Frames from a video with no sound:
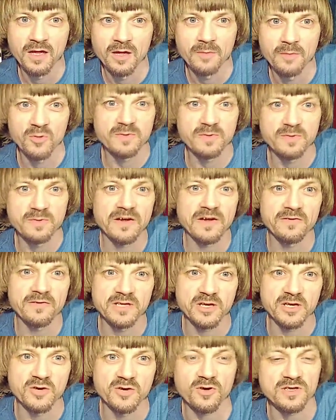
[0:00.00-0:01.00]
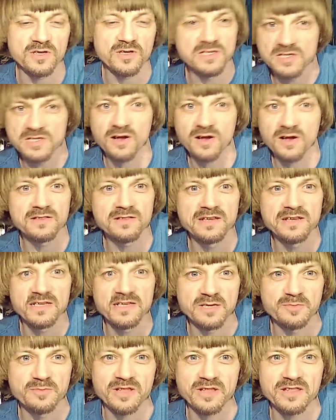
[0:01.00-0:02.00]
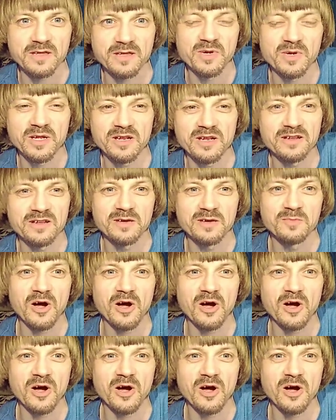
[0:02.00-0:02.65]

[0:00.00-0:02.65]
What's my favorite DeCroyson song? Elizabeth. I mean, come